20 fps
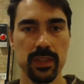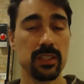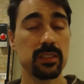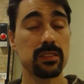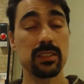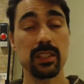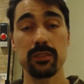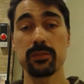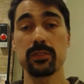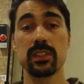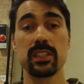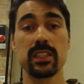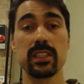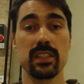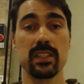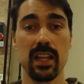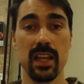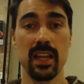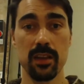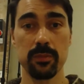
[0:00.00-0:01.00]
Definitely going
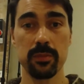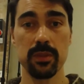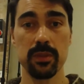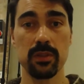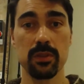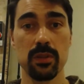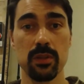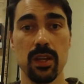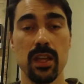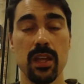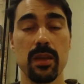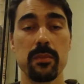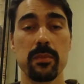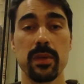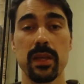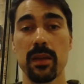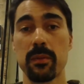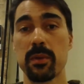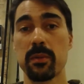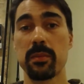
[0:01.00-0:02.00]
to help you
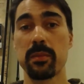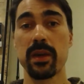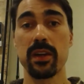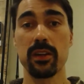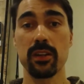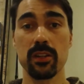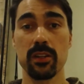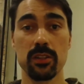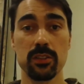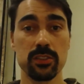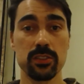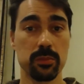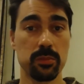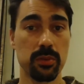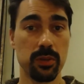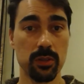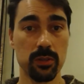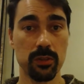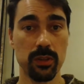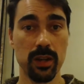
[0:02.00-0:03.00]
become a better Clojure
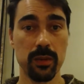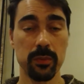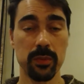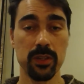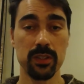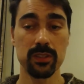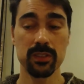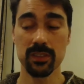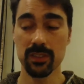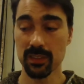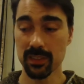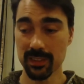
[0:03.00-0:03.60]
programmer